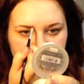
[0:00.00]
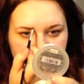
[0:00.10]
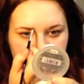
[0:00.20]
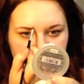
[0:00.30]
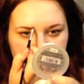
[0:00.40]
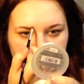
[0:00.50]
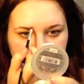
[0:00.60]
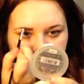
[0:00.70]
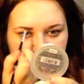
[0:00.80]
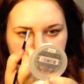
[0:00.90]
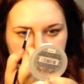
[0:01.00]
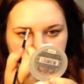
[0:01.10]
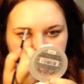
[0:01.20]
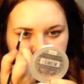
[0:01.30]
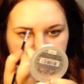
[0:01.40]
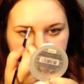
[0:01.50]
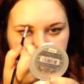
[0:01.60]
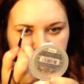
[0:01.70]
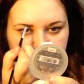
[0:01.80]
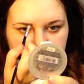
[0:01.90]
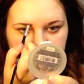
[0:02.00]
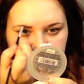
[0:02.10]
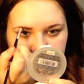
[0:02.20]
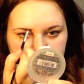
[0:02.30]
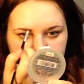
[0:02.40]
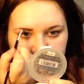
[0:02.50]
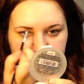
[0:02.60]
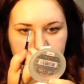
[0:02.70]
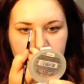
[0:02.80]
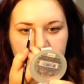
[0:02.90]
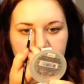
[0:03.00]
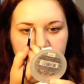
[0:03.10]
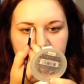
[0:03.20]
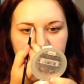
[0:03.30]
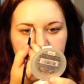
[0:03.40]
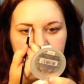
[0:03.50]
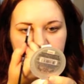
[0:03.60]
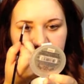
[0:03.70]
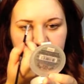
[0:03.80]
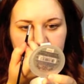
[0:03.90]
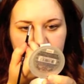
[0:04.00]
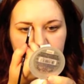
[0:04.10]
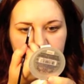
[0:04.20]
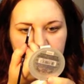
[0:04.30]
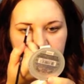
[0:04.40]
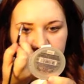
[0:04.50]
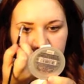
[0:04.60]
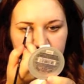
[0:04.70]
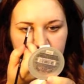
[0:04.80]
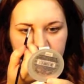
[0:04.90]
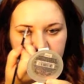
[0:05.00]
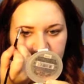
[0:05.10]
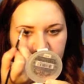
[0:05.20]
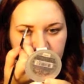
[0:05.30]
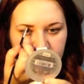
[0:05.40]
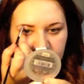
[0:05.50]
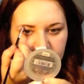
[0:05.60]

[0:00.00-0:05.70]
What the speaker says: (silence)